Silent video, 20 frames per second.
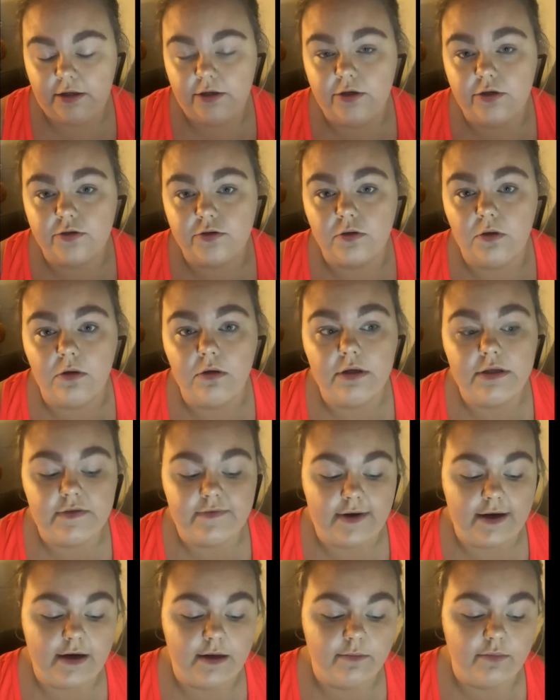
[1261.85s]
your soul is
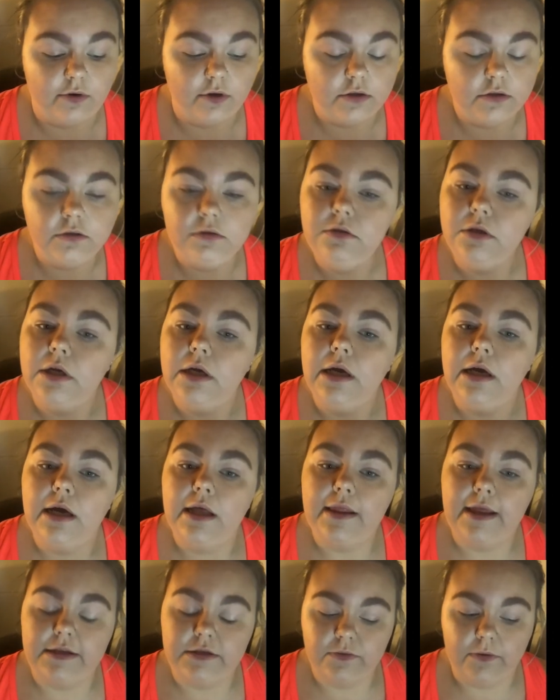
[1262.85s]
very important.
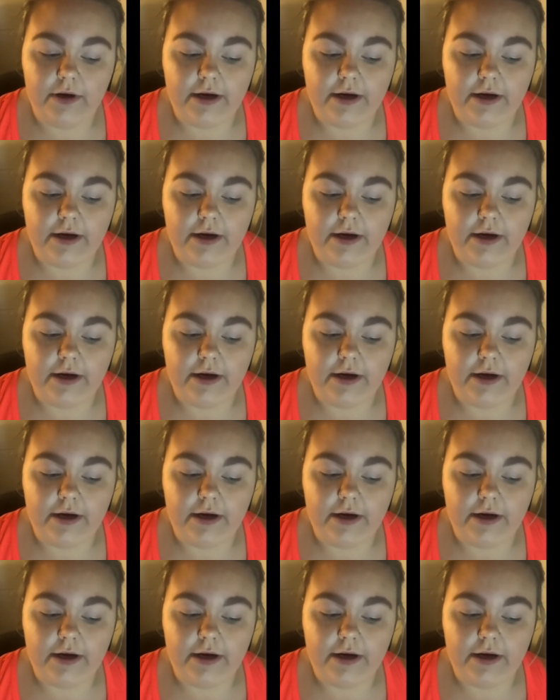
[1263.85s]
That's why